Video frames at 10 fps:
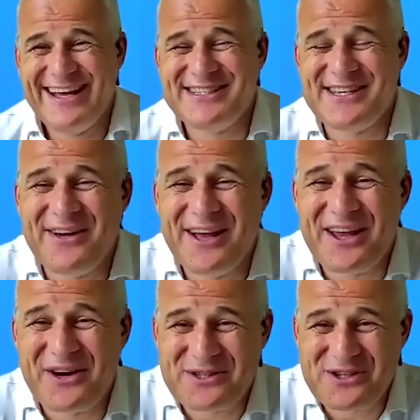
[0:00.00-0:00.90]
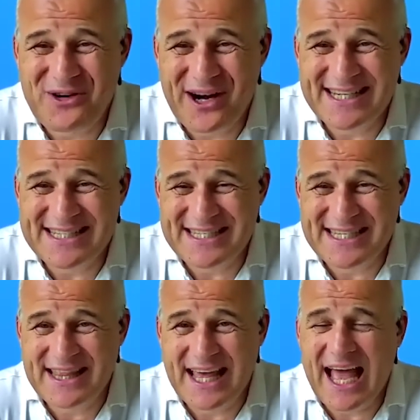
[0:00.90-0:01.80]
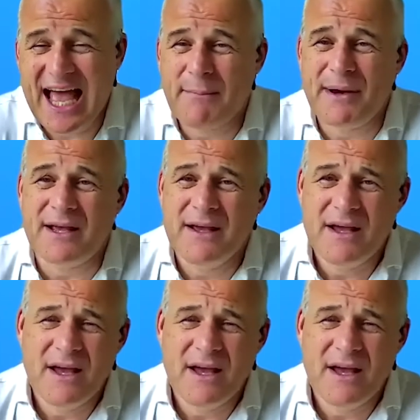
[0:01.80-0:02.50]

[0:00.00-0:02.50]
so it's great to see that happening.